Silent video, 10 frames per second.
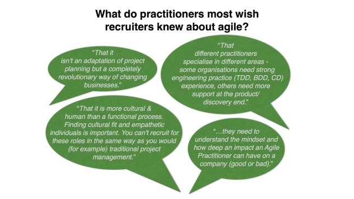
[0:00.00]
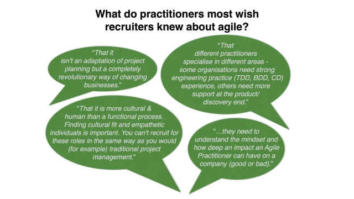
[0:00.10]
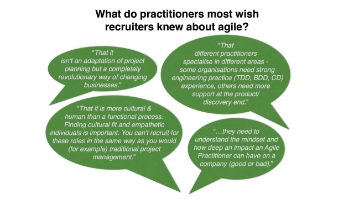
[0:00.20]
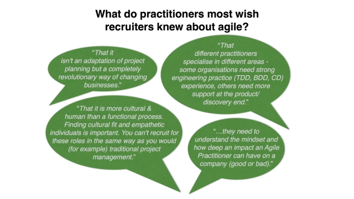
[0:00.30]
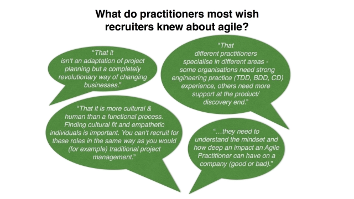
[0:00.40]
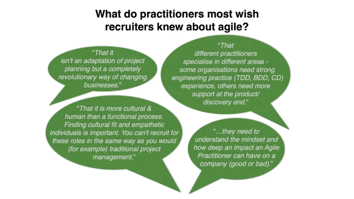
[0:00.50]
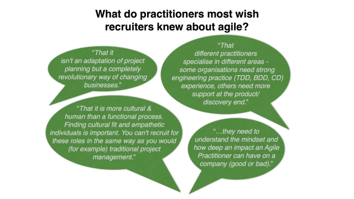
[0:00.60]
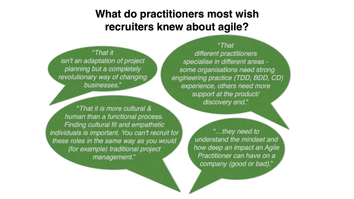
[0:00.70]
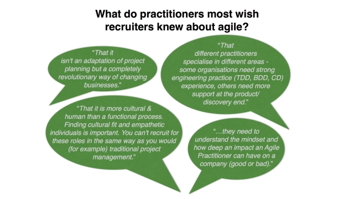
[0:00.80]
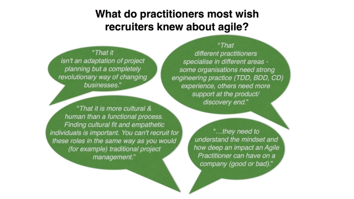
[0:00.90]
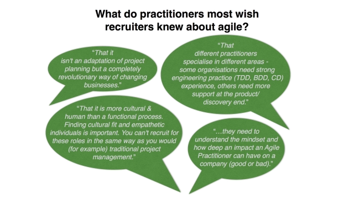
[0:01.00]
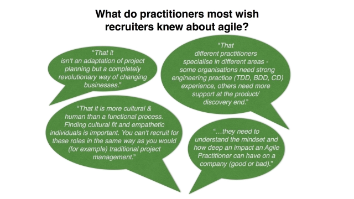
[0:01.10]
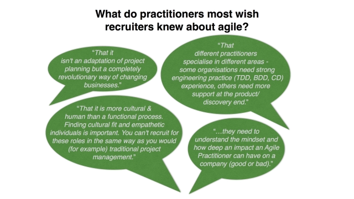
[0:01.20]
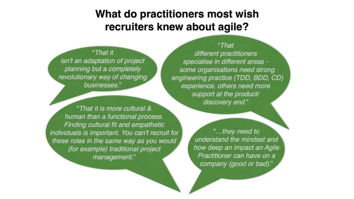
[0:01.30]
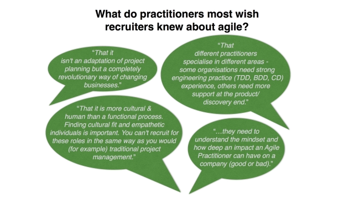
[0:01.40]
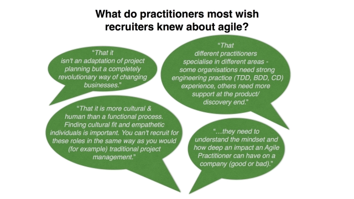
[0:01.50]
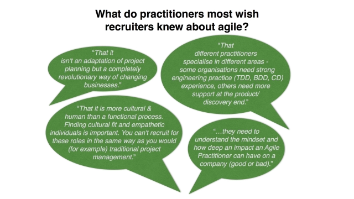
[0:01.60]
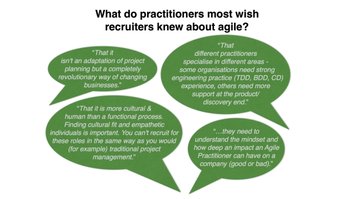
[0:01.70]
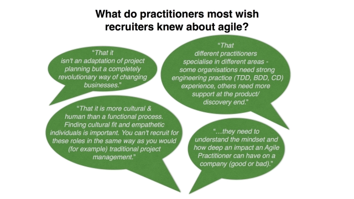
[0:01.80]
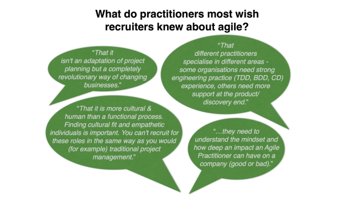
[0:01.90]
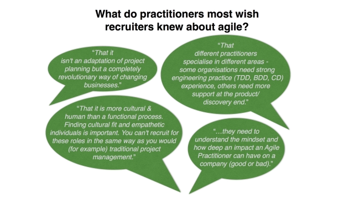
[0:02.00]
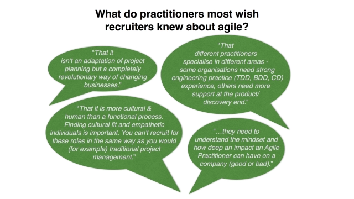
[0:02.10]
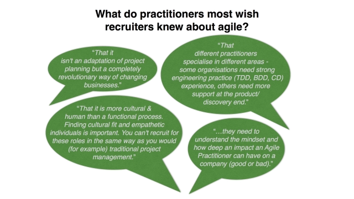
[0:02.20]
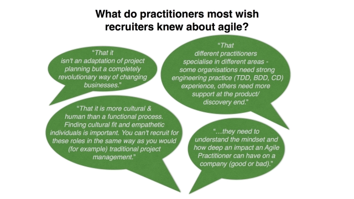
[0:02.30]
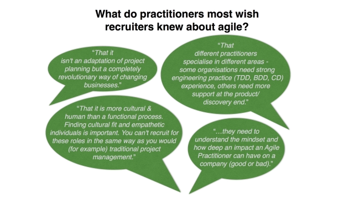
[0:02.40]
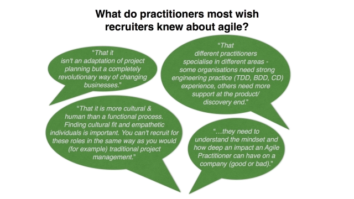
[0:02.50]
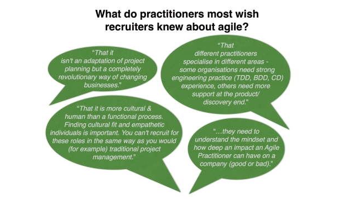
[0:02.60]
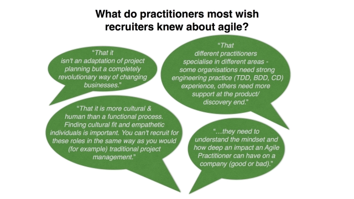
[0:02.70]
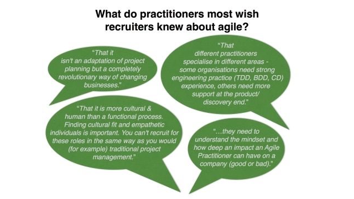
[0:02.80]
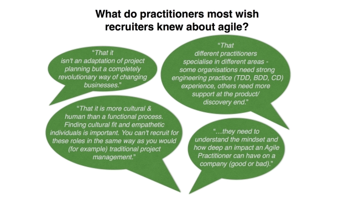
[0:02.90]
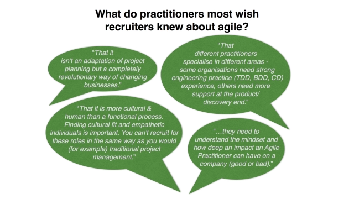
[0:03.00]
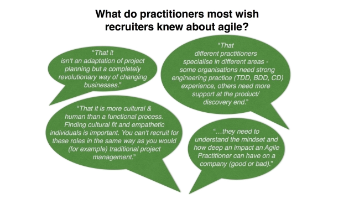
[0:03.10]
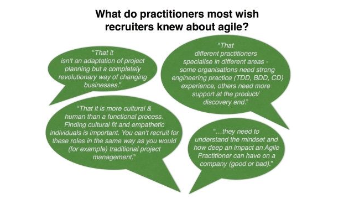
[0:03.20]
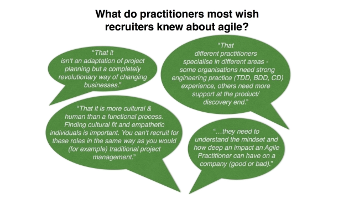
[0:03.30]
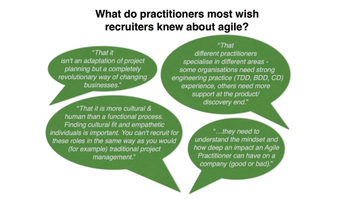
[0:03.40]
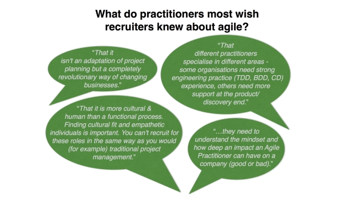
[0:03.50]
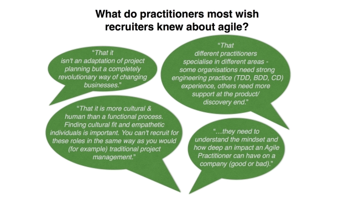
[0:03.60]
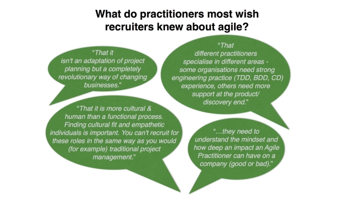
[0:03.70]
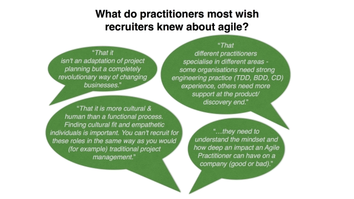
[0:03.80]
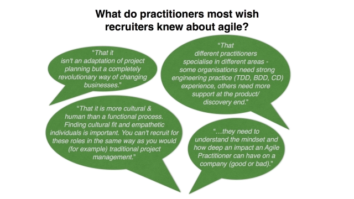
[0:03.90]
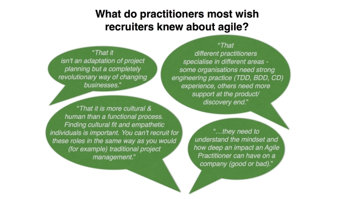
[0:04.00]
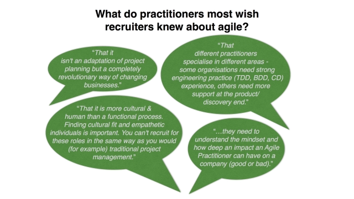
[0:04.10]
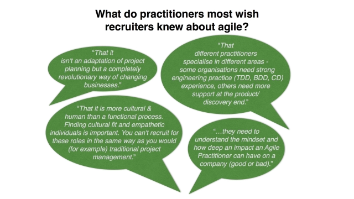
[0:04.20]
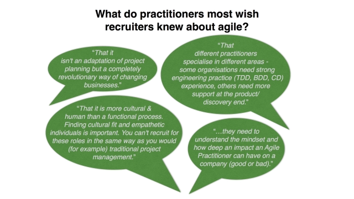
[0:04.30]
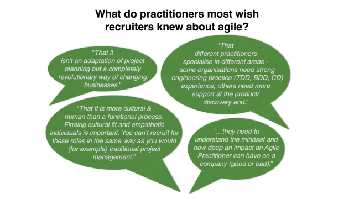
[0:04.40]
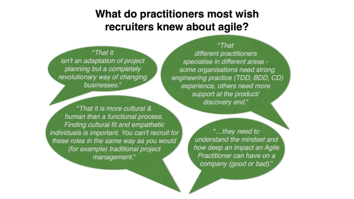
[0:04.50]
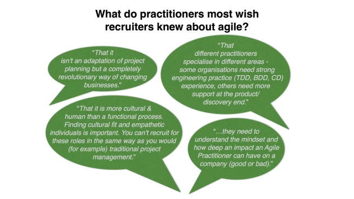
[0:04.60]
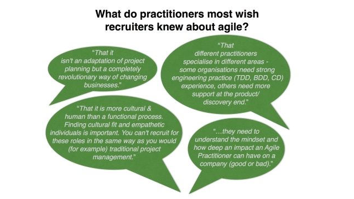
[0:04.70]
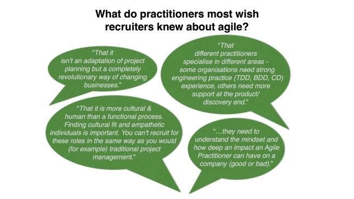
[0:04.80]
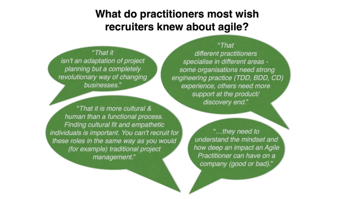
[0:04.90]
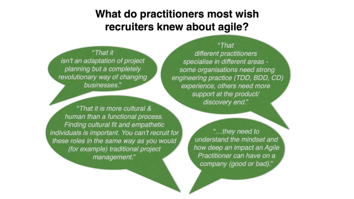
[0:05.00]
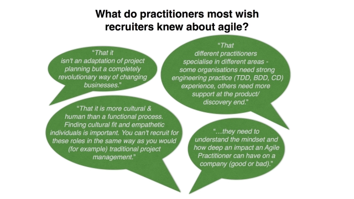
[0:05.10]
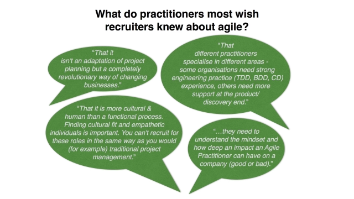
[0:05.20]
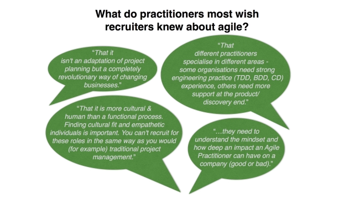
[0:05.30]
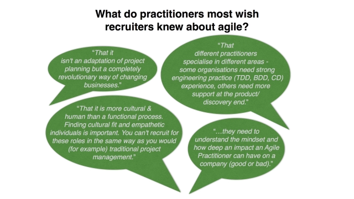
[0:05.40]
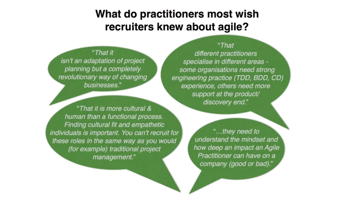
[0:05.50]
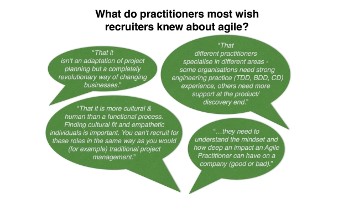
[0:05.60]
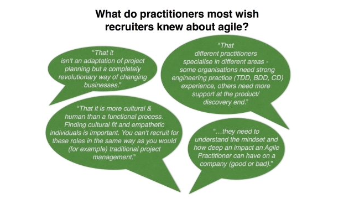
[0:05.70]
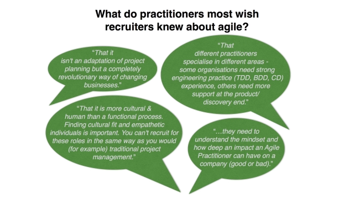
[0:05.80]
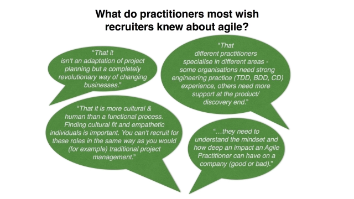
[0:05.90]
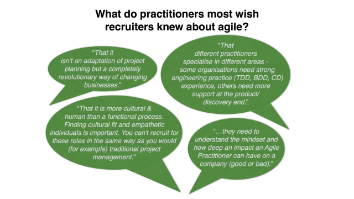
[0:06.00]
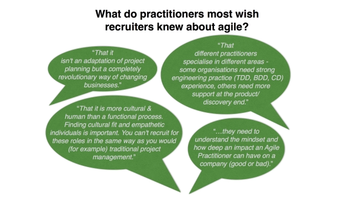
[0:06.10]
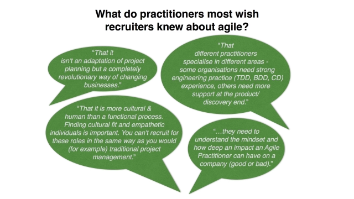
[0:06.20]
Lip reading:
Nobody's mouth can be seen.